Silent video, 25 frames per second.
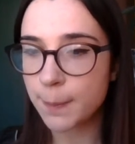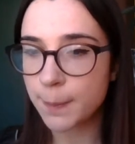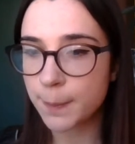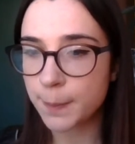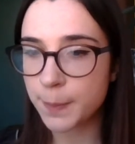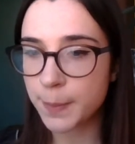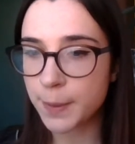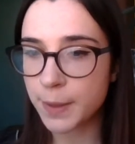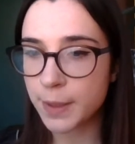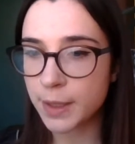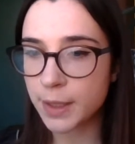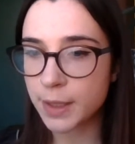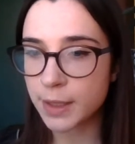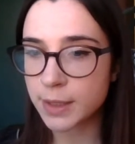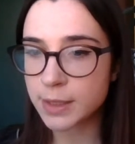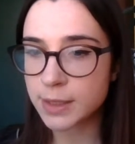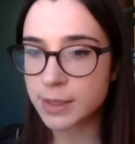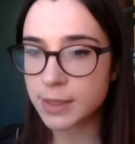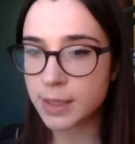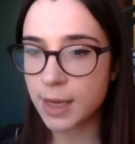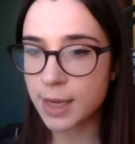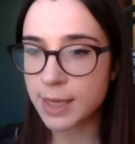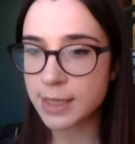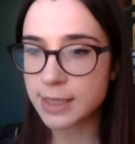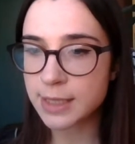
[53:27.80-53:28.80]

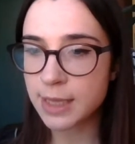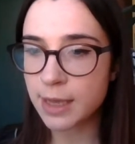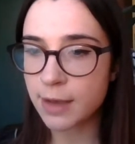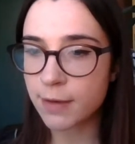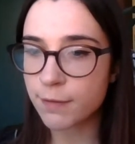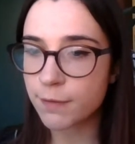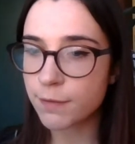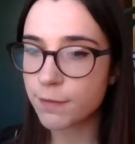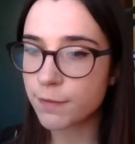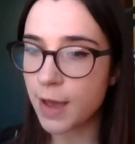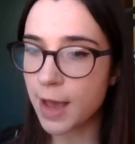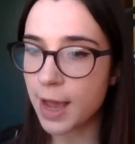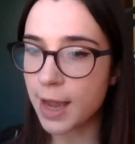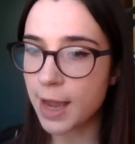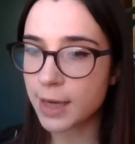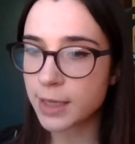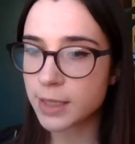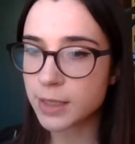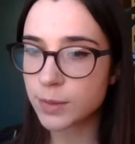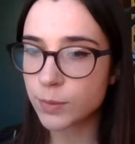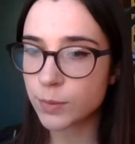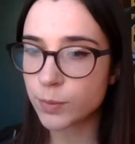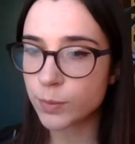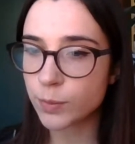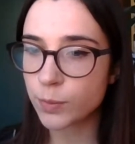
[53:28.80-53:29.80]
Besides that
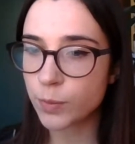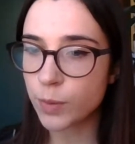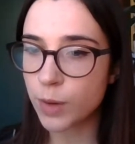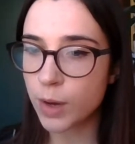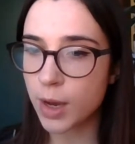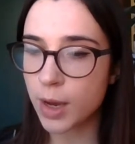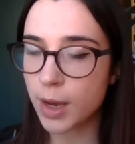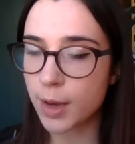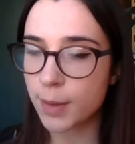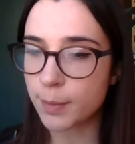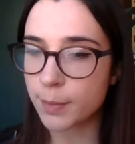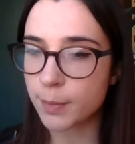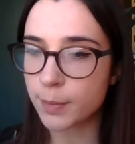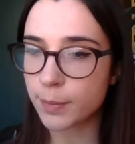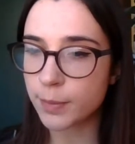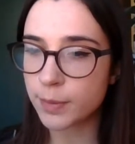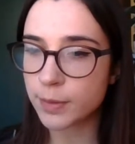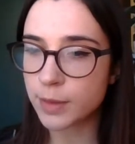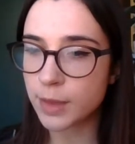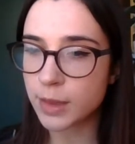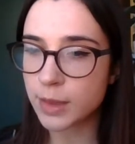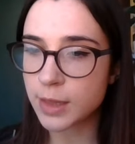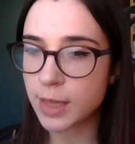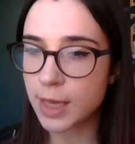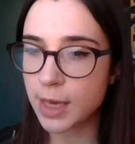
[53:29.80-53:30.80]
fact
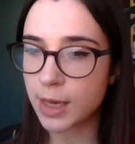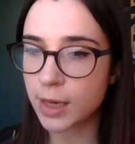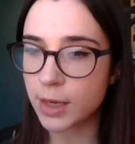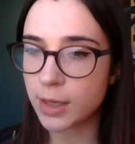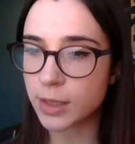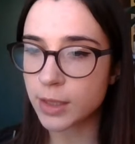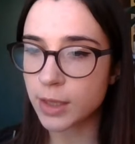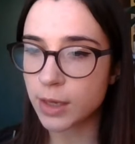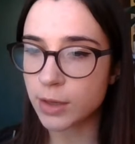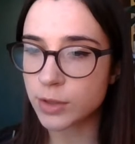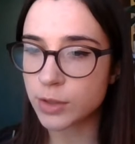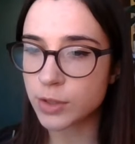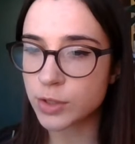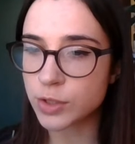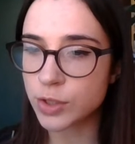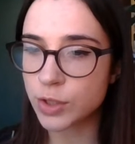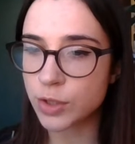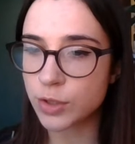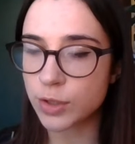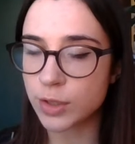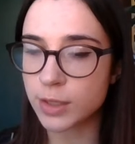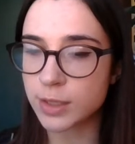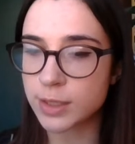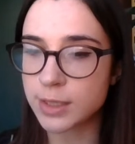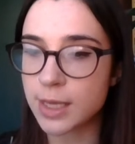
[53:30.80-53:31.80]
that they are young
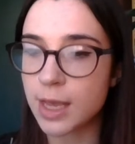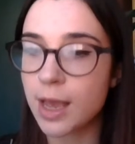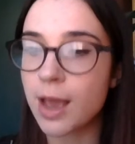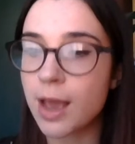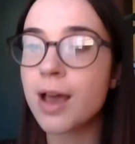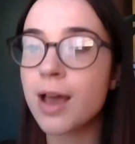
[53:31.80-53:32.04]
students.